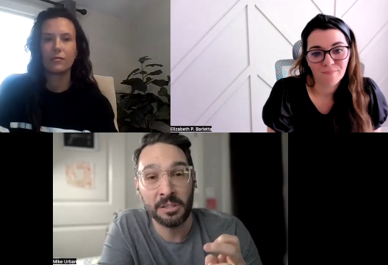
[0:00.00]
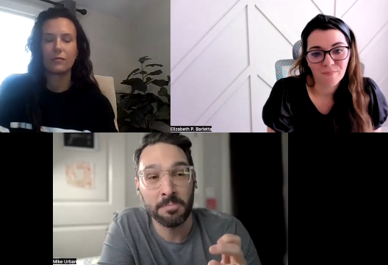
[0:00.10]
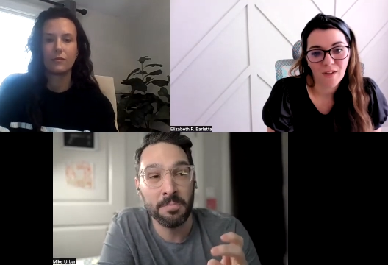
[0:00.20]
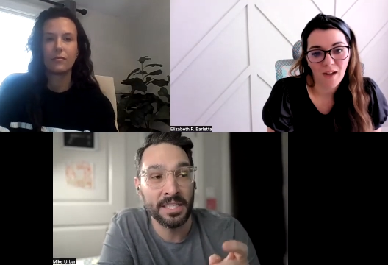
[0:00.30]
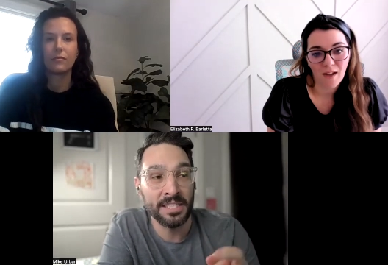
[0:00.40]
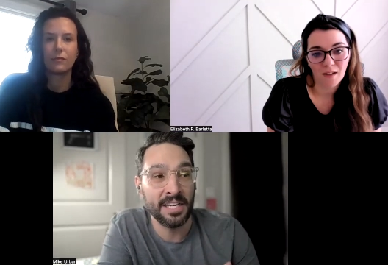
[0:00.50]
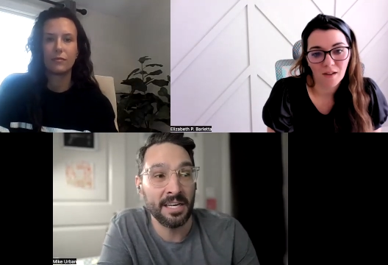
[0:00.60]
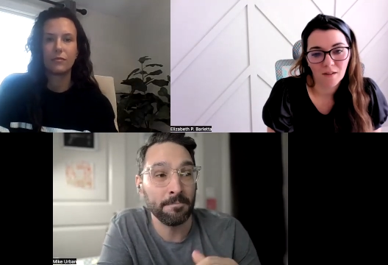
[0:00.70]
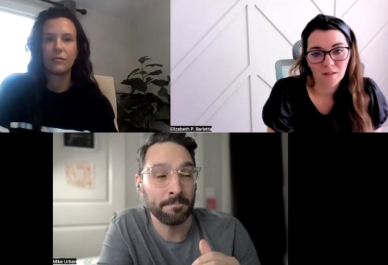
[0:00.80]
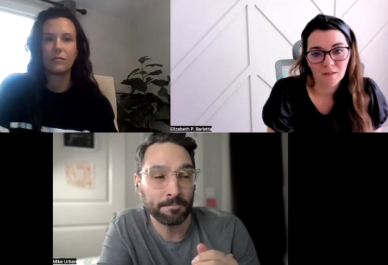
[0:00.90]
Speaker 1: but, um,
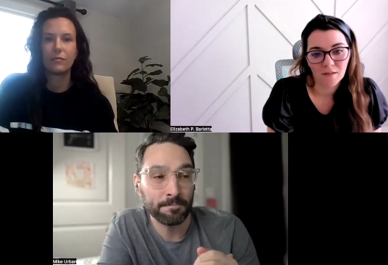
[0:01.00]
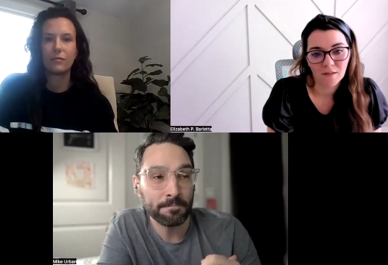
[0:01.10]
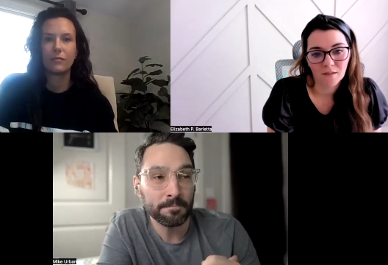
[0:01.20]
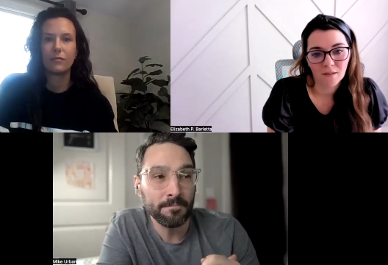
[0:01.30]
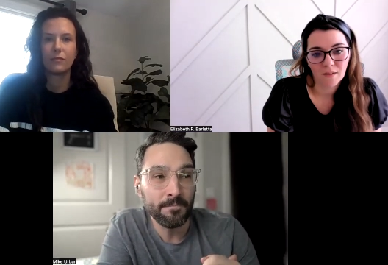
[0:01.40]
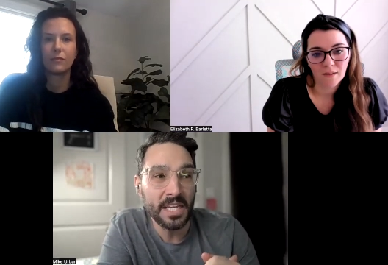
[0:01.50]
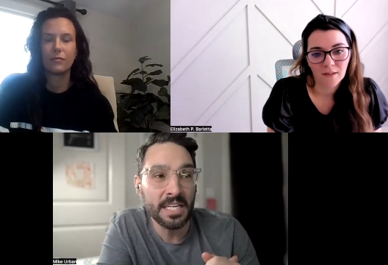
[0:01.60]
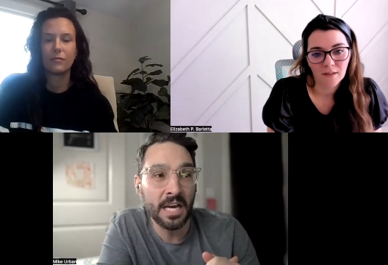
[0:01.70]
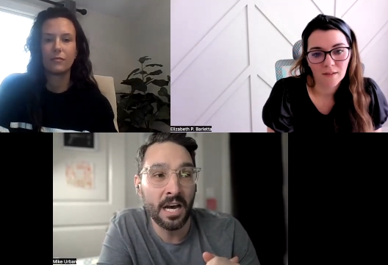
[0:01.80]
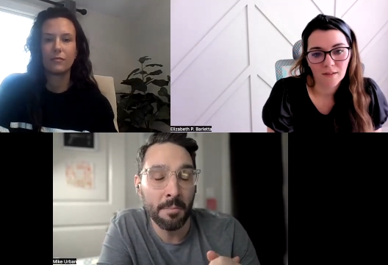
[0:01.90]

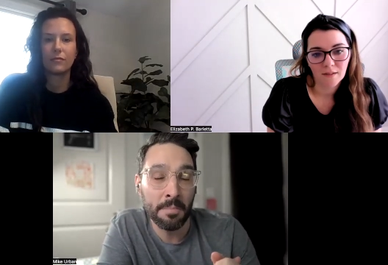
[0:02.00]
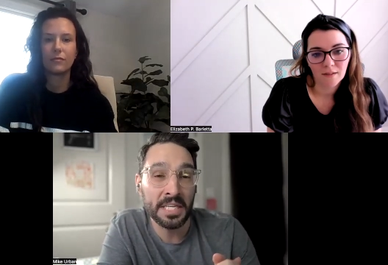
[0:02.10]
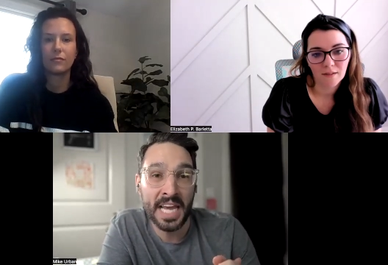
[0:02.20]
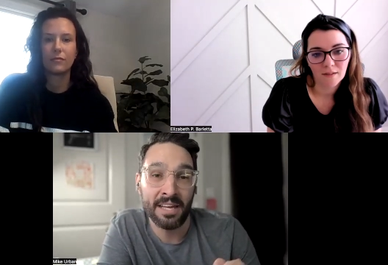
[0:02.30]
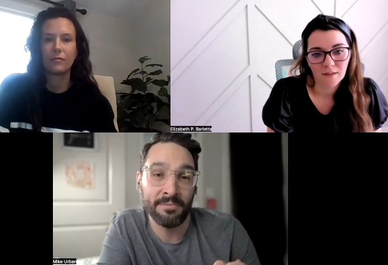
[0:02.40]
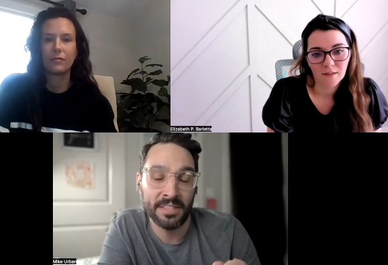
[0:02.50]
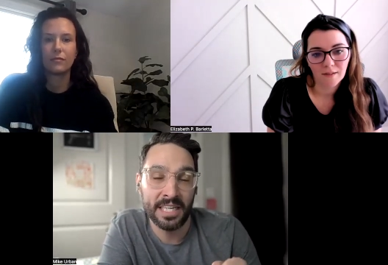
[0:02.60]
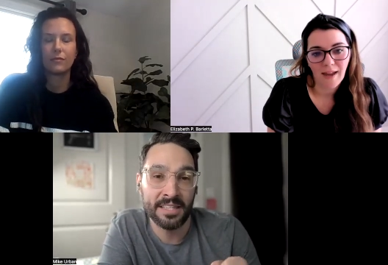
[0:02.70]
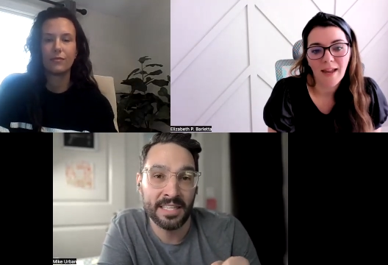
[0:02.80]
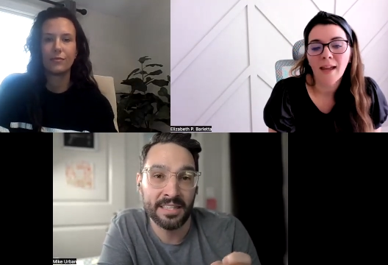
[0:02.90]
uh, but yeah, that,
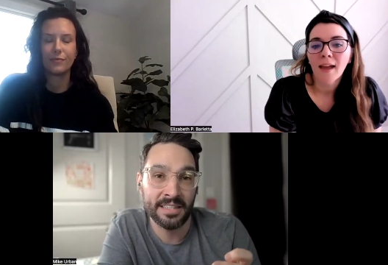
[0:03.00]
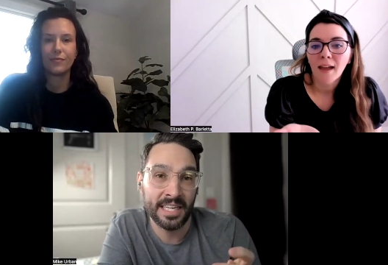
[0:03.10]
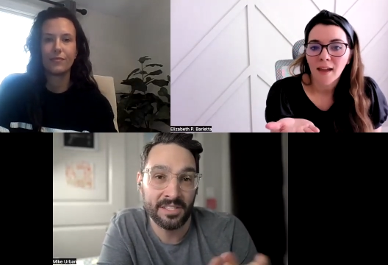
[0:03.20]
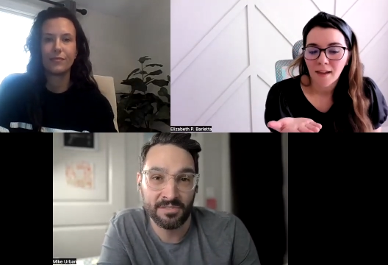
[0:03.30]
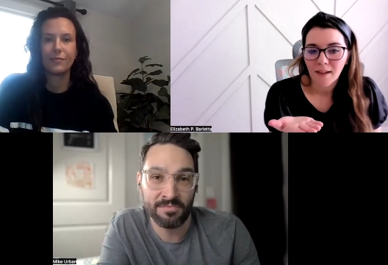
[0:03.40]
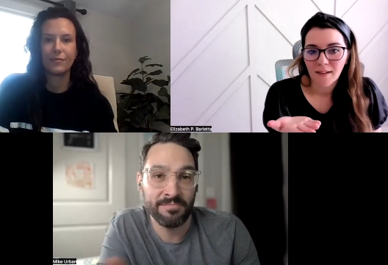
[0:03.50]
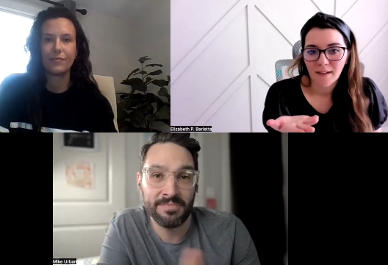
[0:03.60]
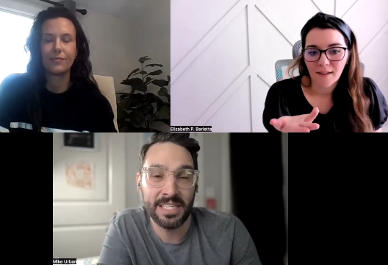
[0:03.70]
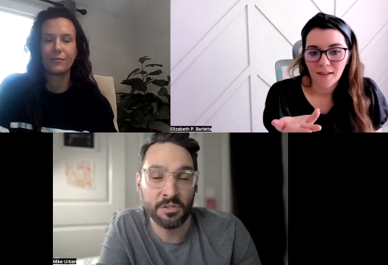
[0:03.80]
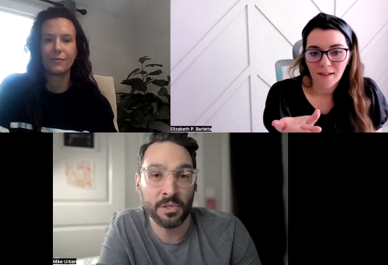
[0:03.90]
that, that's, that's
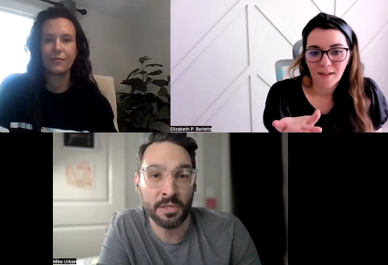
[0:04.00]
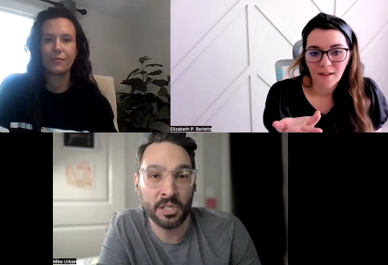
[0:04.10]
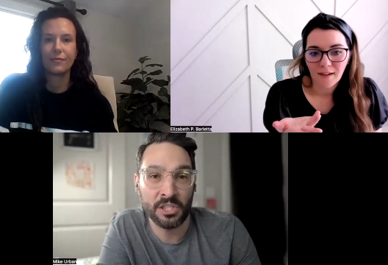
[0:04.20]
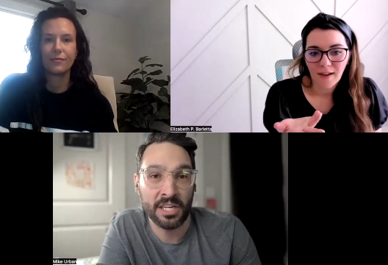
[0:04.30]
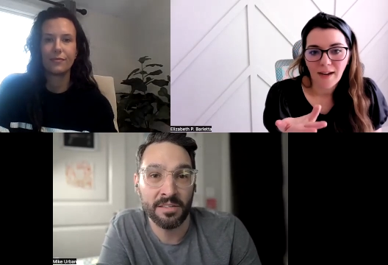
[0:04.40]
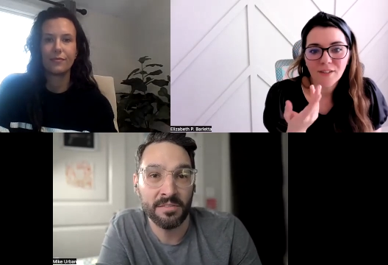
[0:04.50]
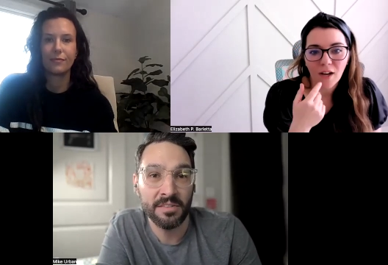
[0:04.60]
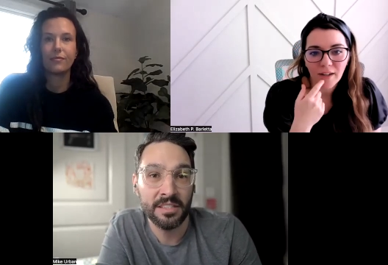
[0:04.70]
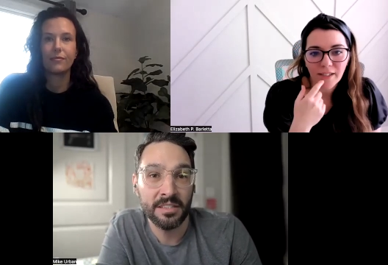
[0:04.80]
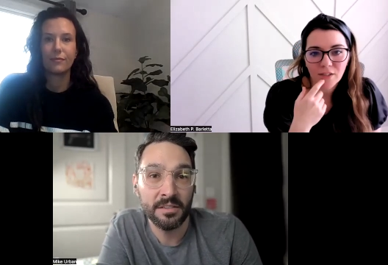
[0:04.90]
pretty much it.
Speaker 2: And
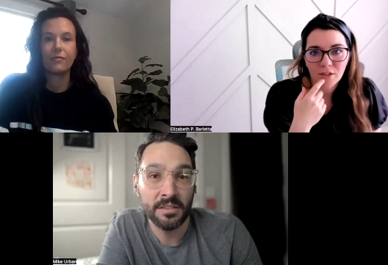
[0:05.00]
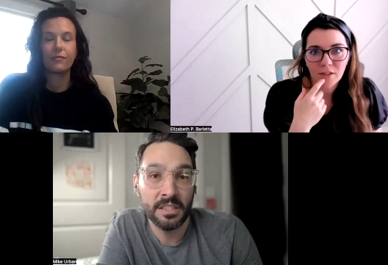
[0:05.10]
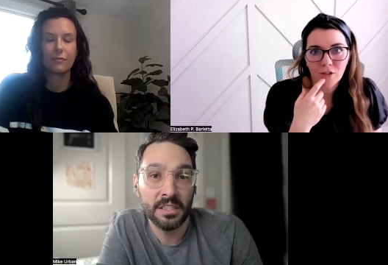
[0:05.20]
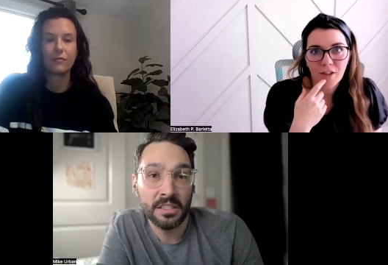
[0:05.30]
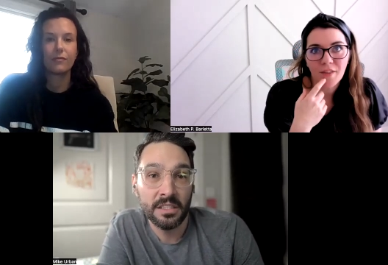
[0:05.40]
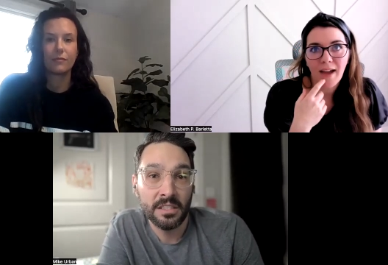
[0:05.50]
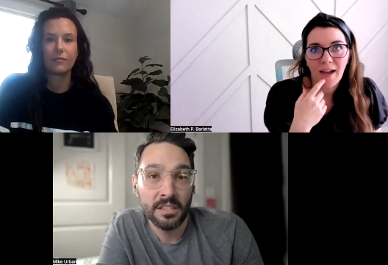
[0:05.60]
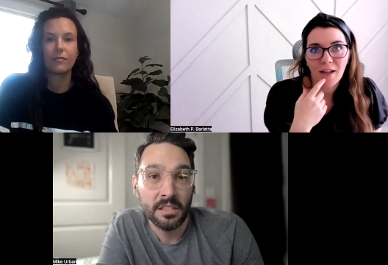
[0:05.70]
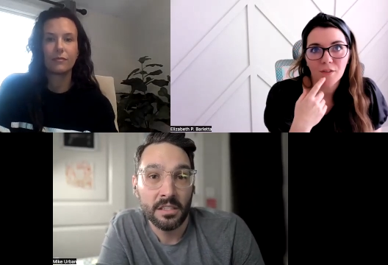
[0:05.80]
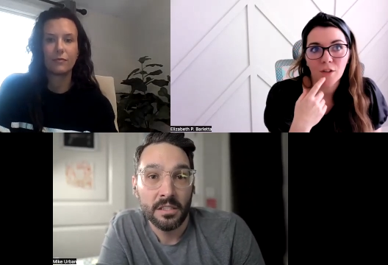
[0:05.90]
talking to, to
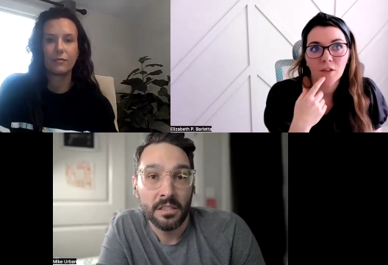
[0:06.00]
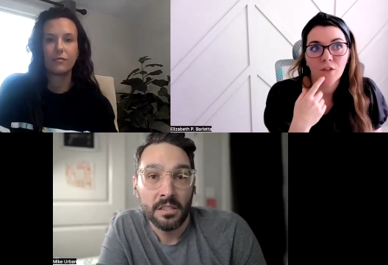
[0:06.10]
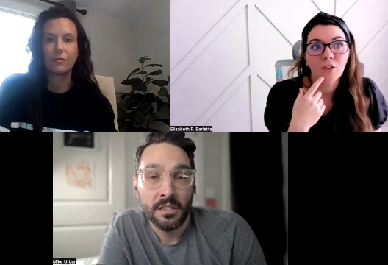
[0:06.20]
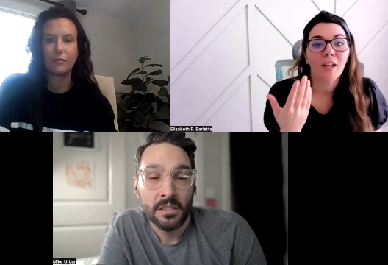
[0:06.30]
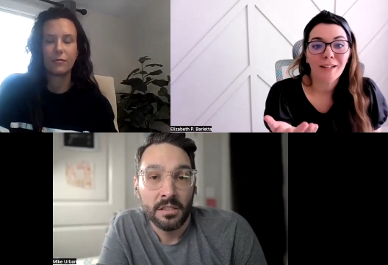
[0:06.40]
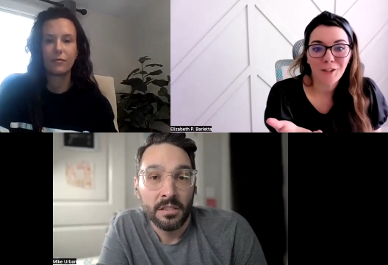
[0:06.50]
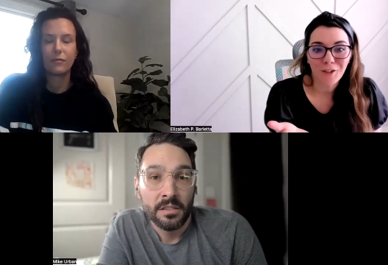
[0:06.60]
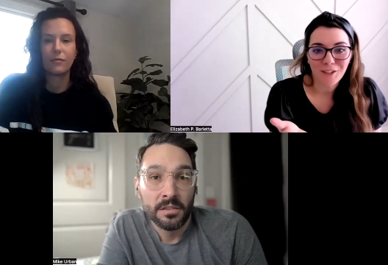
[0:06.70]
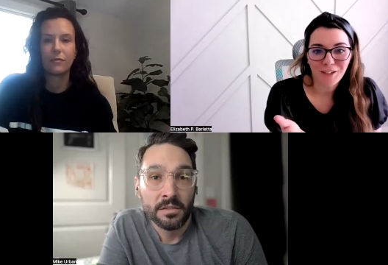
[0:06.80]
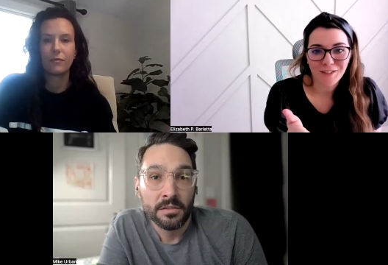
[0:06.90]
that, the, the
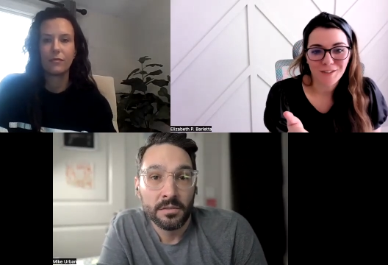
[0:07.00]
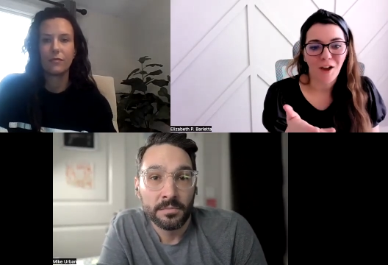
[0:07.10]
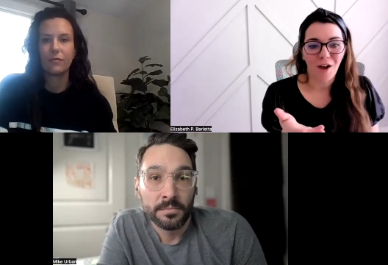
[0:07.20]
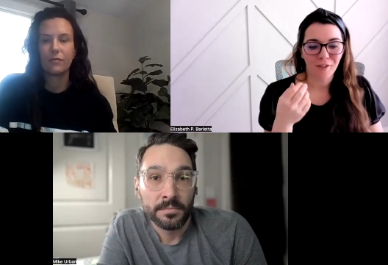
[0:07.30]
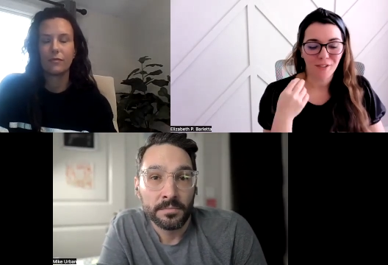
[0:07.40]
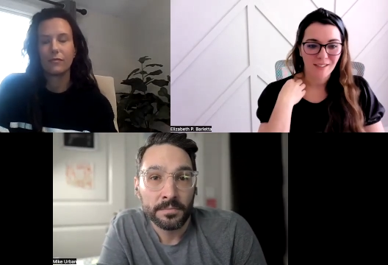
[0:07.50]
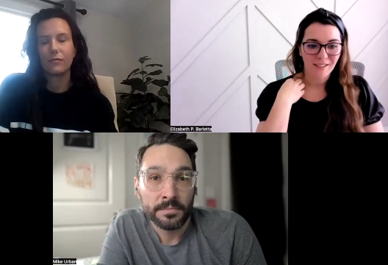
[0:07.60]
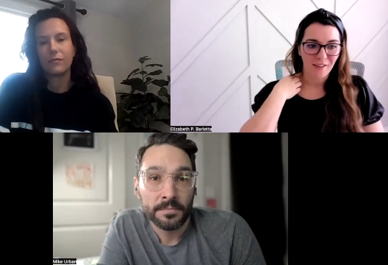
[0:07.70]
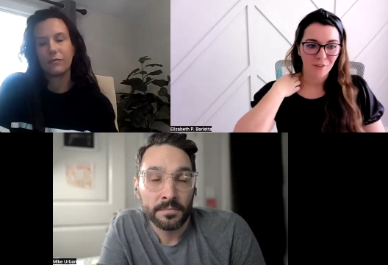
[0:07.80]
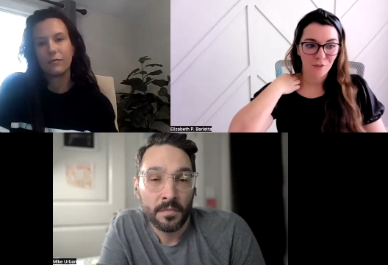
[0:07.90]
likelihood is obviously
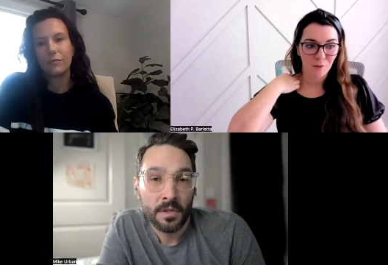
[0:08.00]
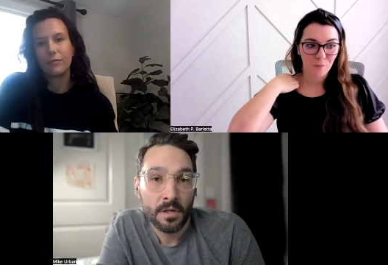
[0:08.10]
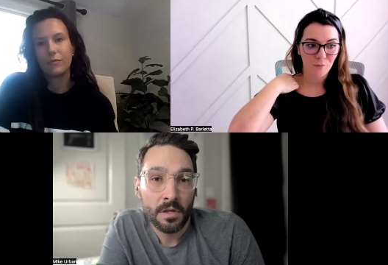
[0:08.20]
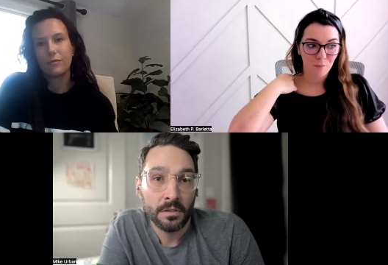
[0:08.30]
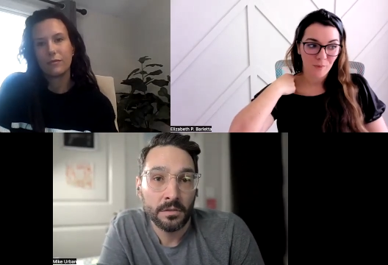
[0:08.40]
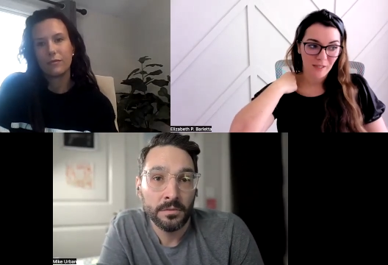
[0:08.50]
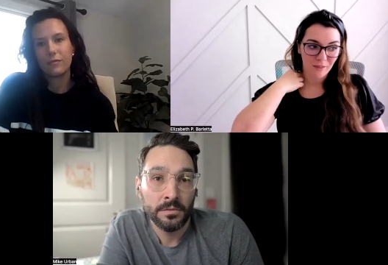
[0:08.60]
that the, the,